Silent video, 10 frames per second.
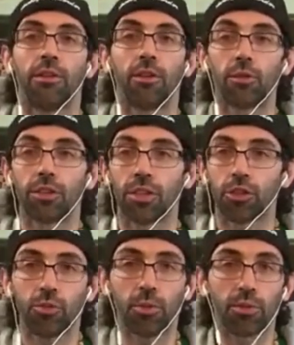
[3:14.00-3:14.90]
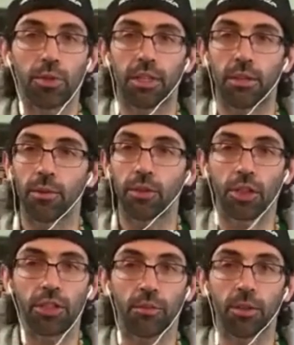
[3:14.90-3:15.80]
There was issues between him and
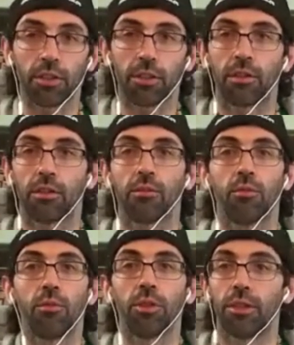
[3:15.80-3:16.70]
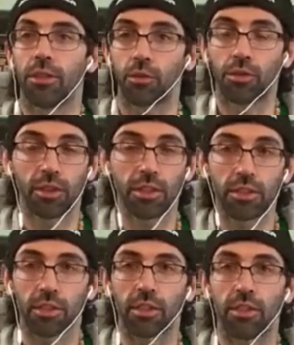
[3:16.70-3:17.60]
JT Miller. There was an
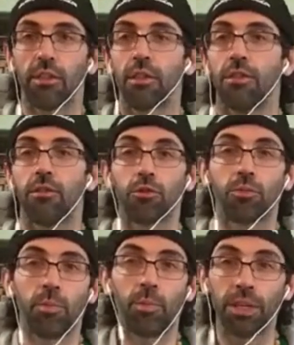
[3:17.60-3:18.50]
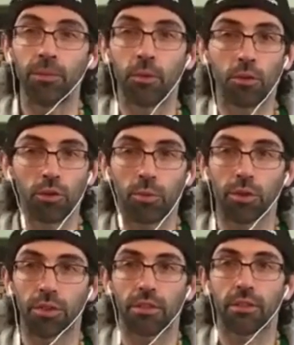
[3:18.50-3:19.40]
incident. There's been
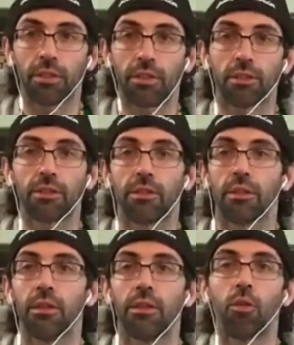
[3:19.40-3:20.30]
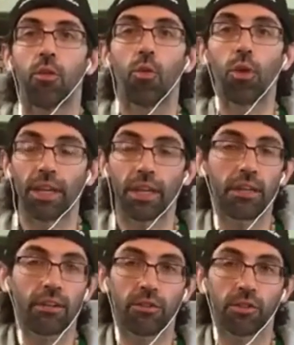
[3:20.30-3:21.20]
multiple incidents. Winning
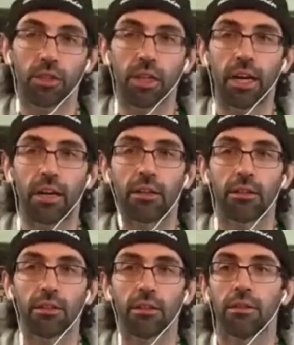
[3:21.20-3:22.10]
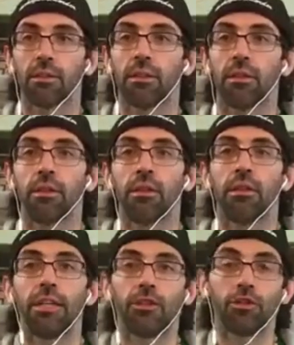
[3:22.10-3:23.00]
covers a lot.
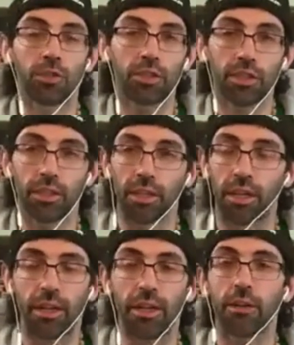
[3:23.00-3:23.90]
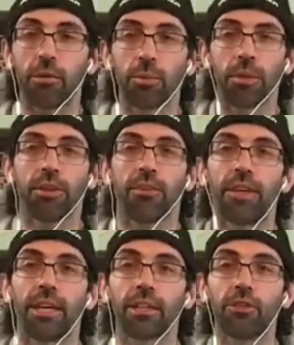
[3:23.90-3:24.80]
Injuries didn't help the
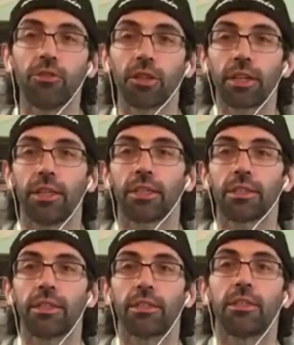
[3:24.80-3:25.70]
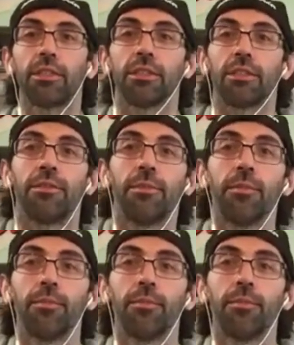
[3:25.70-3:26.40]
Vancouver Canucks this season.